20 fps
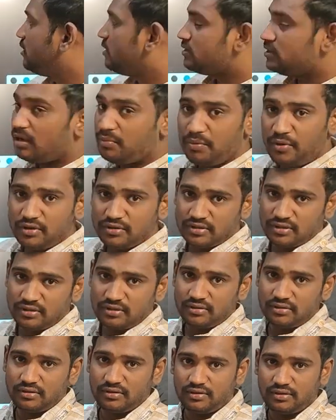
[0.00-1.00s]

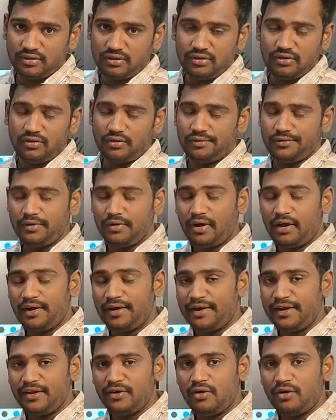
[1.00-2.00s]
Suppose you
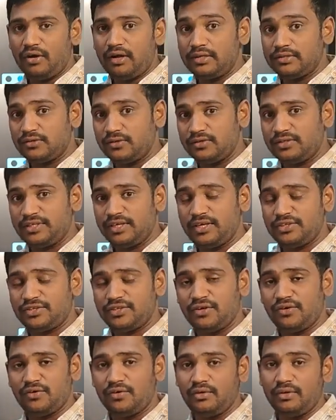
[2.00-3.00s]
already know
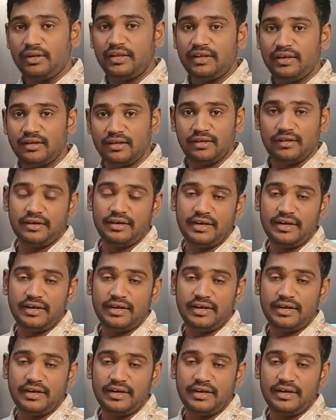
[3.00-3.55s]
association rule in